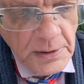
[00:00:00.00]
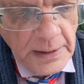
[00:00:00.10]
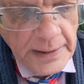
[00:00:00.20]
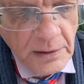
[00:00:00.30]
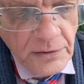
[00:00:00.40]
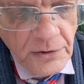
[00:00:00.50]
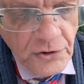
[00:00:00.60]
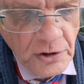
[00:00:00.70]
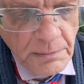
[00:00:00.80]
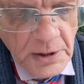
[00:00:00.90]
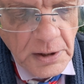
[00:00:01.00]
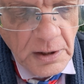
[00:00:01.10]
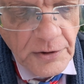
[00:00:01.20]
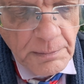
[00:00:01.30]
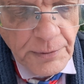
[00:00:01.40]
At length, John
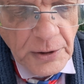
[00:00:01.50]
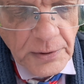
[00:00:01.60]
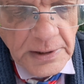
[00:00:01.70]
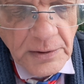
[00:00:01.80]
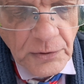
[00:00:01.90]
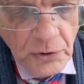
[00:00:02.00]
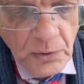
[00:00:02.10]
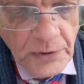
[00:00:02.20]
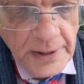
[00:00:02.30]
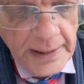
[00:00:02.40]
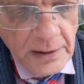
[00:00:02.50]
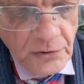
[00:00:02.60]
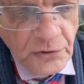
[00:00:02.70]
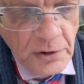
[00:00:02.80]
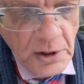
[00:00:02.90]
McCarthy broke down the door with an
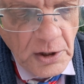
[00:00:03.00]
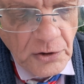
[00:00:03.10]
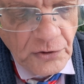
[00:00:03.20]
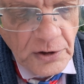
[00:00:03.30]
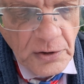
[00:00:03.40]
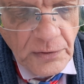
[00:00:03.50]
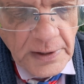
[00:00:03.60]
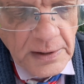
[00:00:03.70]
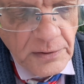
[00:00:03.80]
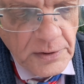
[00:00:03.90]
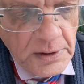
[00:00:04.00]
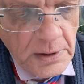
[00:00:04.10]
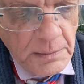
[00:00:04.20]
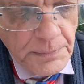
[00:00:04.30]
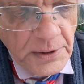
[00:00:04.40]
axe so that
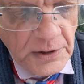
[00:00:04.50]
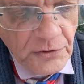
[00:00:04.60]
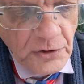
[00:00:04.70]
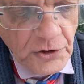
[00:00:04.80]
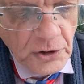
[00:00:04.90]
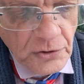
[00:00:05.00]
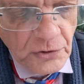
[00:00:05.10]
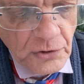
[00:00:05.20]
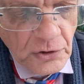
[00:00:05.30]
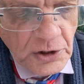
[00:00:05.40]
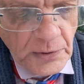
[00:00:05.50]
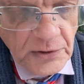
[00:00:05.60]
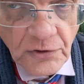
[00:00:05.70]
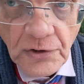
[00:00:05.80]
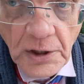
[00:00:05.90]
the police and the doctors could go
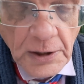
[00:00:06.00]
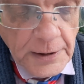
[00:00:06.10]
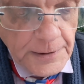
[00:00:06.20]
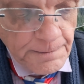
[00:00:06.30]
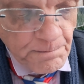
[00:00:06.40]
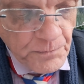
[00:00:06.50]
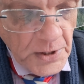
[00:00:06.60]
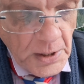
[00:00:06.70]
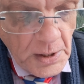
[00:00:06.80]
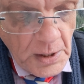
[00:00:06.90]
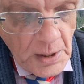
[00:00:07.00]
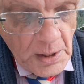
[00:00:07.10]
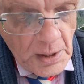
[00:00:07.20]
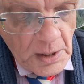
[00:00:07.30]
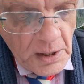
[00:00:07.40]
inside.
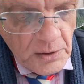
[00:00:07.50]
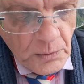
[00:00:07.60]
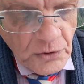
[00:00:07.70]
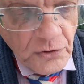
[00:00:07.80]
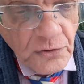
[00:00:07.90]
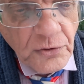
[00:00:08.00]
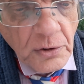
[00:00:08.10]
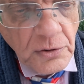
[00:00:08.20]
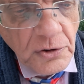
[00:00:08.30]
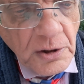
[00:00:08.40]
It was Dr.